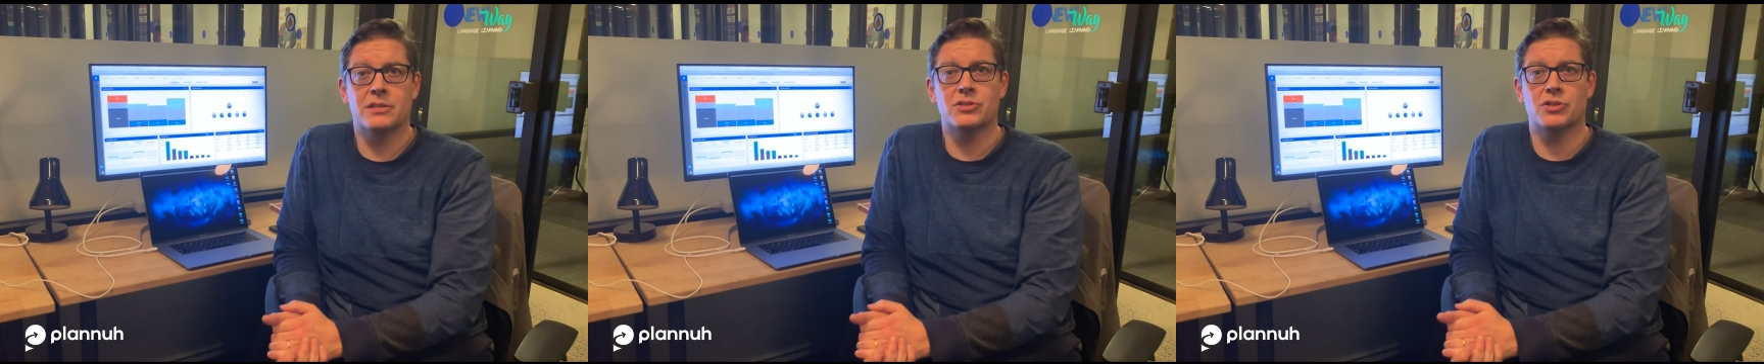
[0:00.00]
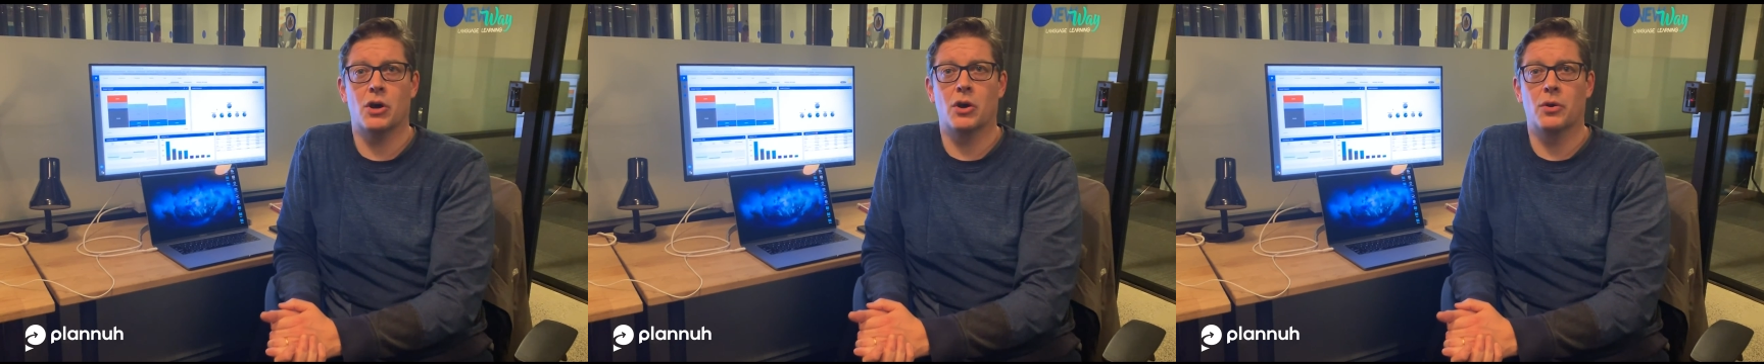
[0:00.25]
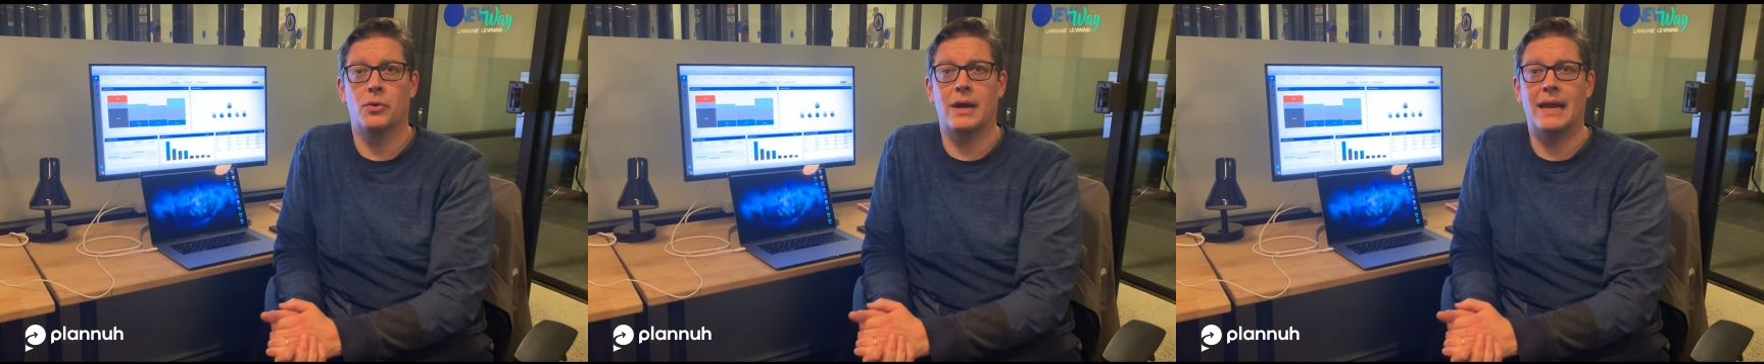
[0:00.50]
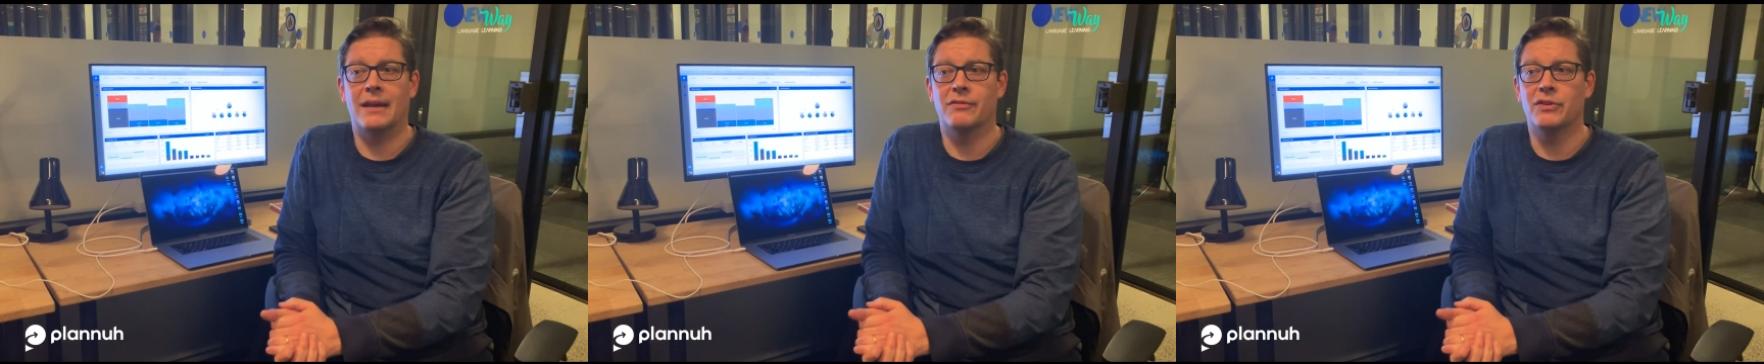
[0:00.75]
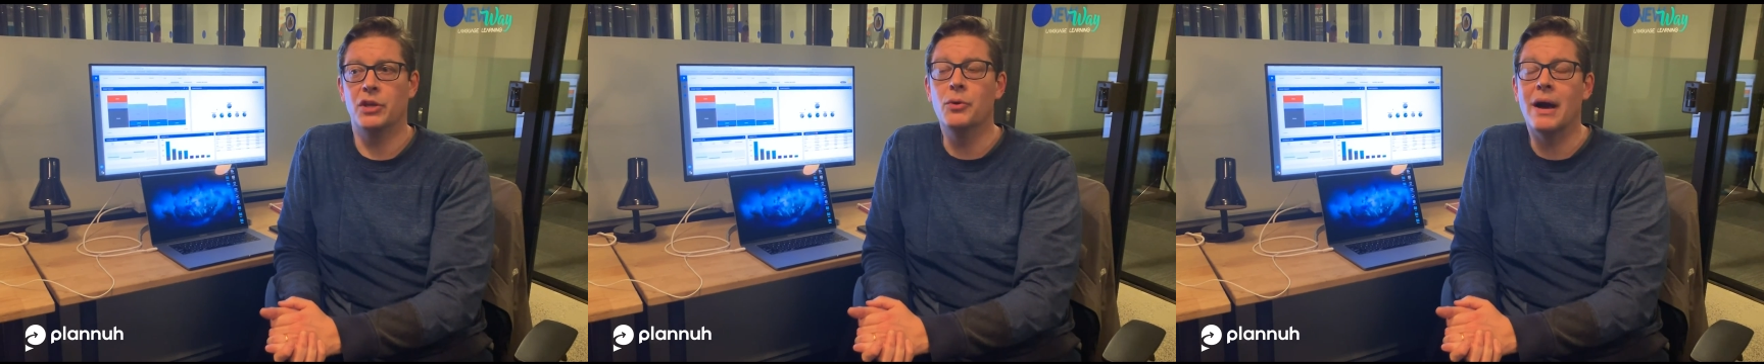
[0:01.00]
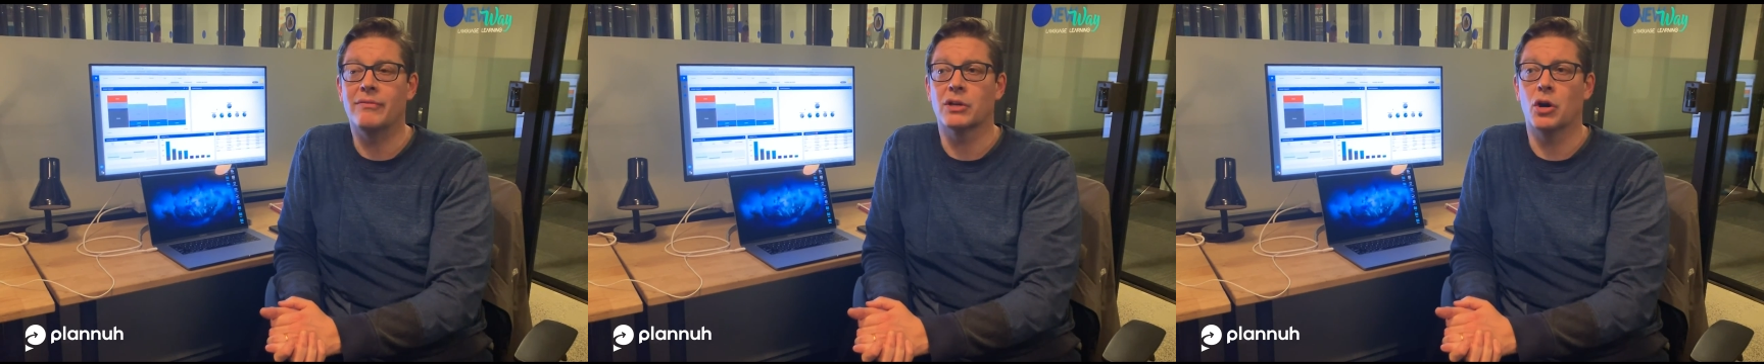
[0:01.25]
So if you
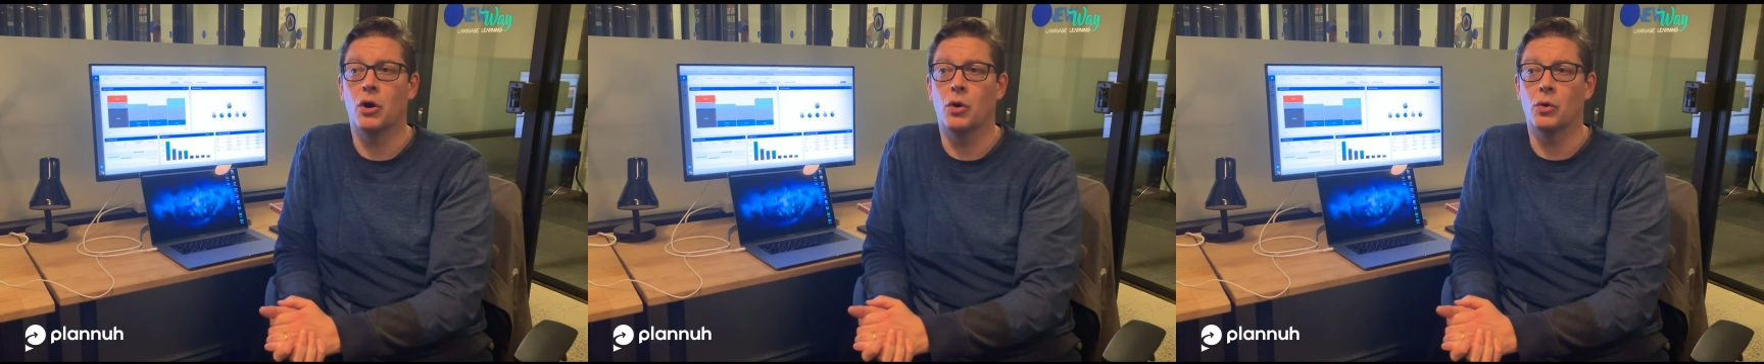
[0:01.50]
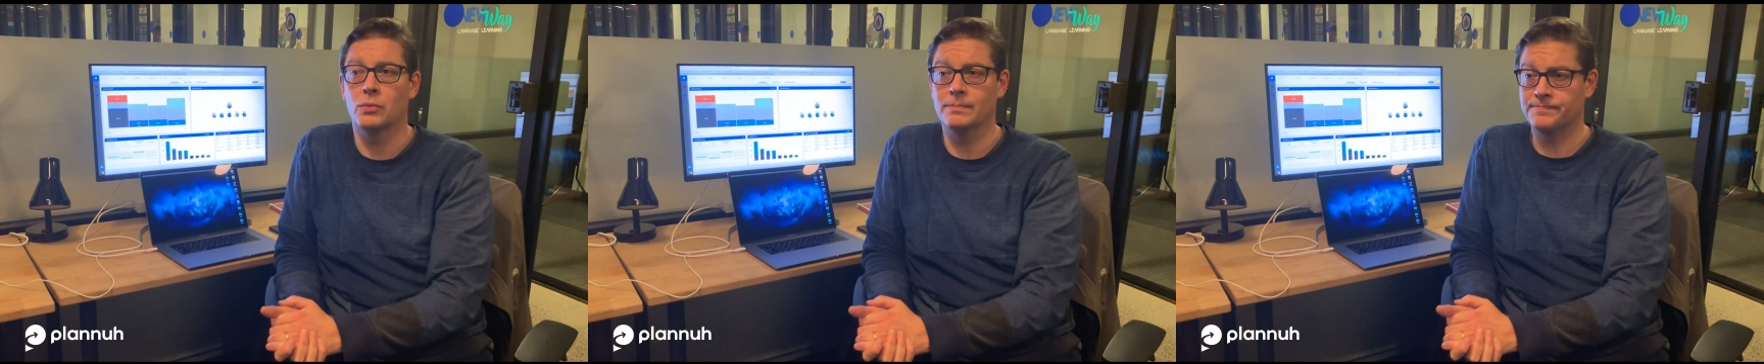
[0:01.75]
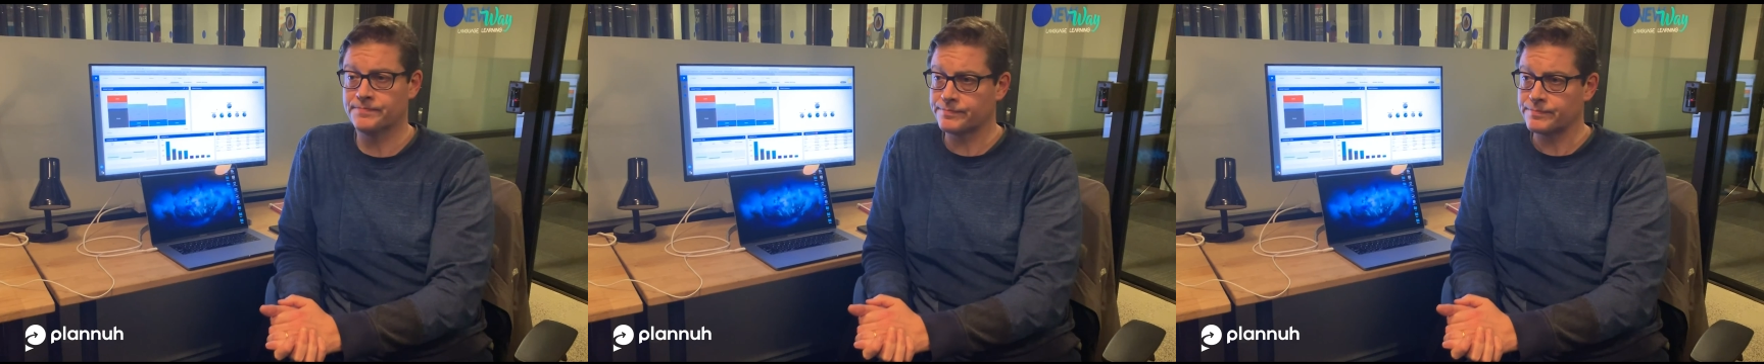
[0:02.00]
have a goal